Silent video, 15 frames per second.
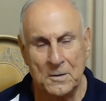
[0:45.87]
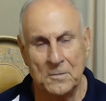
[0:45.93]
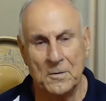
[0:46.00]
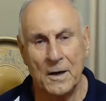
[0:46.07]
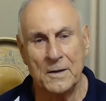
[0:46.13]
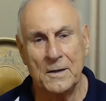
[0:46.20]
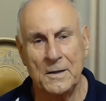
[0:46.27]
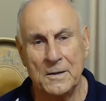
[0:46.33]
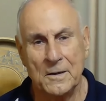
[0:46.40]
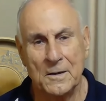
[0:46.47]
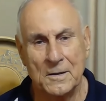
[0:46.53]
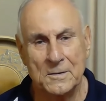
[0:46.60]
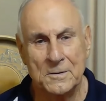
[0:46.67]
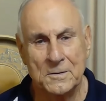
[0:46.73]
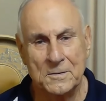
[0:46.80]
directing
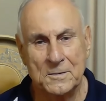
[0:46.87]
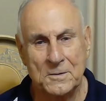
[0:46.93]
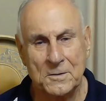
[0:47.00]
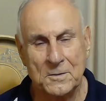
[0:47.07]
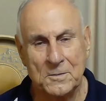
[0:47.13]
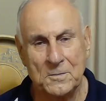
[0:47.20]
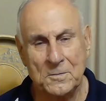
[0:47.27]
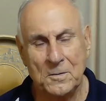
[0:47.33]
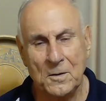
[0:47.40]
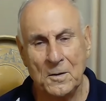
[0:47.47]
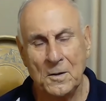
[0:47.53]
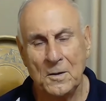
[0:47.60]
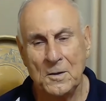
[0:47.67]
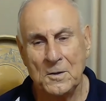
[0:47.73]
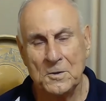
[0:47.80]
us to
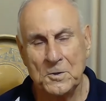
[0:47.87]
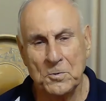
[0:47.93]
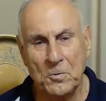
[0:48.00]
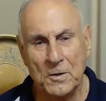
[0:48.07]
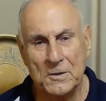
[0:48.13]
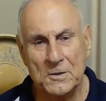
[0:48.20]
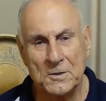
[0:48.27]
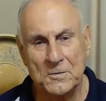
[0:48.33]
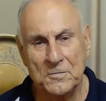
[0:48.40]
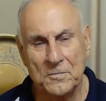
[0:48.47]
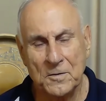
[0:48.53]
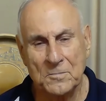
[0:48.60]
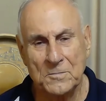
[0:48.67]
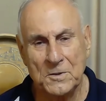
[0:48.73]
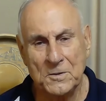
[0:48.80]
switch
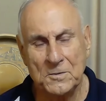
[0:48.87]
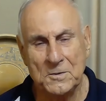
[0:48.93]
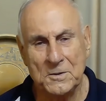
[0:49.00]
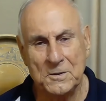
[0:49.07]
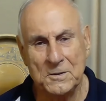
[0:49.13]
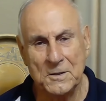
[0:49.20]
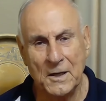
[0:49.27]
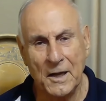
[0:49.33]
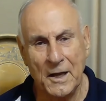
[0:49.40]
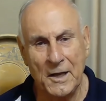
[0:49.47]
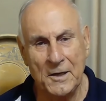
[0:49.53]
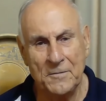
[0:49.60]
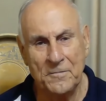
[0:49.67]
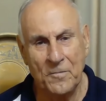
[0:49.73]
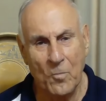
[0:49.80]
from using the
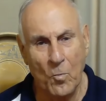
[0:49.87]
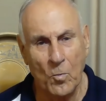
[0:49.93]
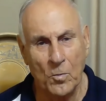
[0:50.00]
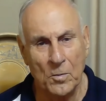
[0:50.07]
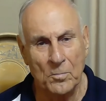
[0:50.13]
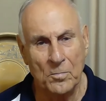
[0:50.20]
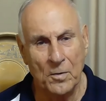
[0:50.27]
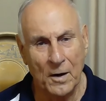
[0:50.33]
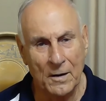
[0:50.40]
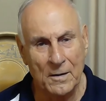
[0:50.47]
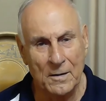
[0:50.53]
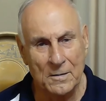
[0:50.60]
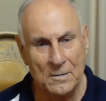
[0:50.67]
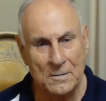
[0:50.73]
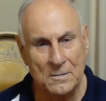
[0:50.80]
A4
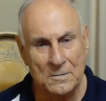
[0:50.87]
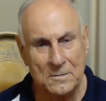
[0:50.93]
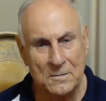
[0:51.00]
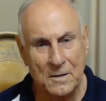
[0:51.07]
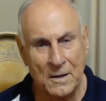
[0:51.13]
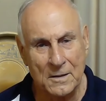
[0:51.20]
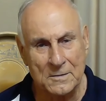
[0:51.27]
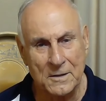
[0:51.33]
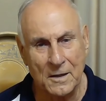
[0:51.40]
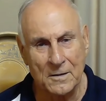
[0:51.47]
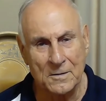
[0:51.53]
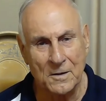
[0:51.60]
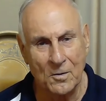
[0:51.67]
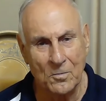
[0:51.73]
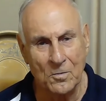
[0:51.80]
bridle as
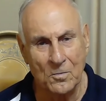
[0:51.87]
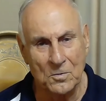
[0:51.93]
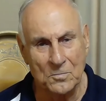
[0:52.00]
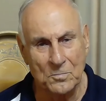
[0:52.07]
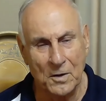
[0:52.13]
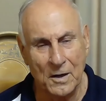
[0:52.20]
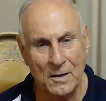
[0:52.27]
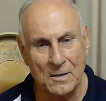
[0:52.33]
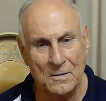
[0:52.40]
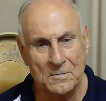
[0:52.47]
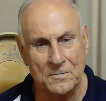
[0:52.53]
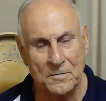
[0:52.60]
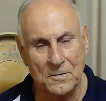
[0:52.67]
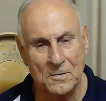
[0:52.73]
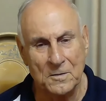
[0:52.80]
our No Load bridle
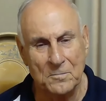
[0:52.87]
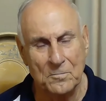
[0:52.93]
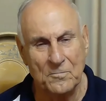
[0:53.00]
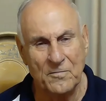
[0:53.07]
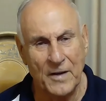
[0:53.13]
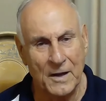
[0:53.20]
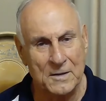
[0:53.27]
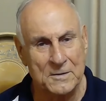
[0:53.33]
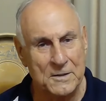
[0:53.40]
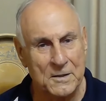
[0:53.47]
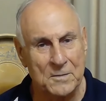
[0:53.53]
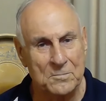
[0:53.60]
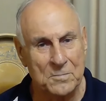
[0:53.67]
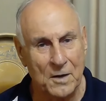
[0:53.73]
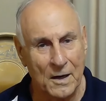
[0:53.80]
for the
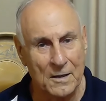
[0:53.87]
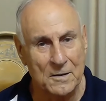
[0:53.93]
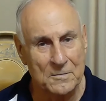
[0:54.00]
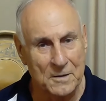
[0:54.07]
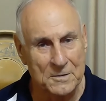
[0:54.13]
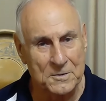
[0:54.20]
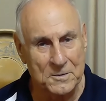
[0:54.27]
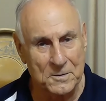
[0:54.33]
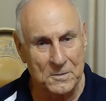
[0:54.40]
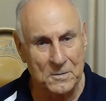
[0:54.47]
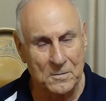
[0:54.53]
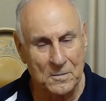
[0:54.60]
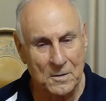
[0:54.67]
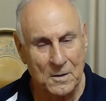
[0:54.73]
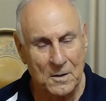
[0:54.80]
Bridle Arrestor